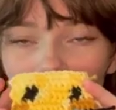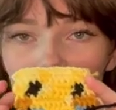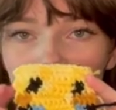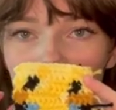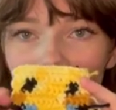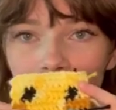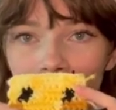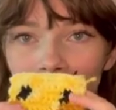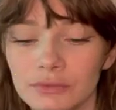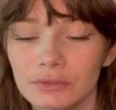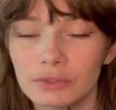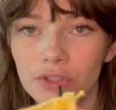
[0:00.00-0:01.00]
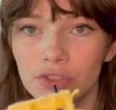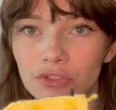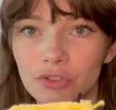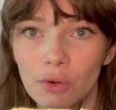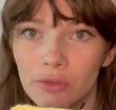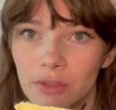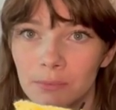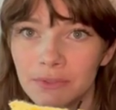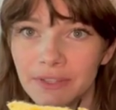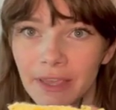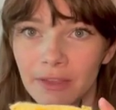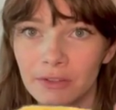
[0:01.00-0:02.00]
will sew them
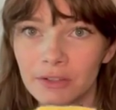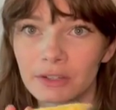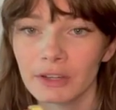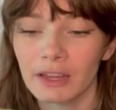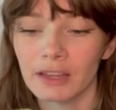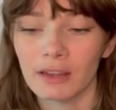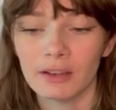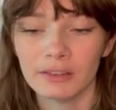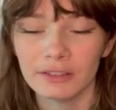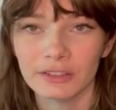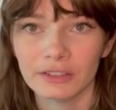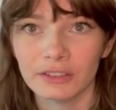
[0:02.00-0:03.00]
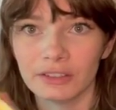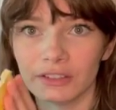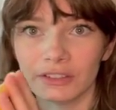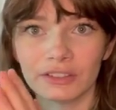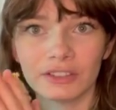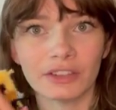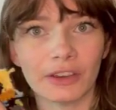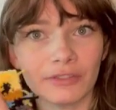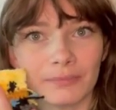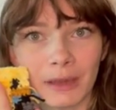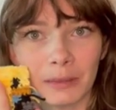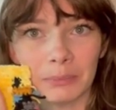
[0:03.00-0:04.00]
together and st stuff
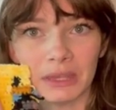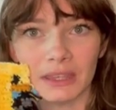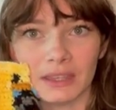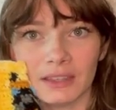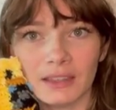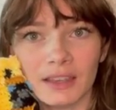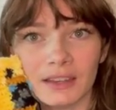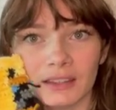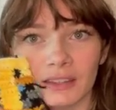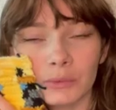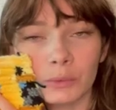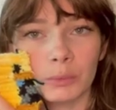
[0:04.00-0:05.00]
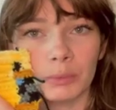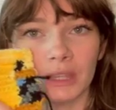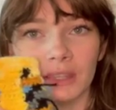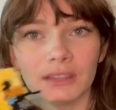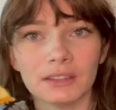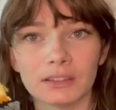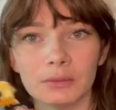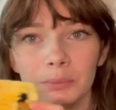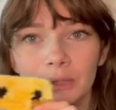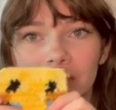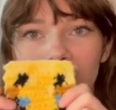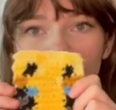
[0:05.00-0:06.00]
my bee and he will be complete.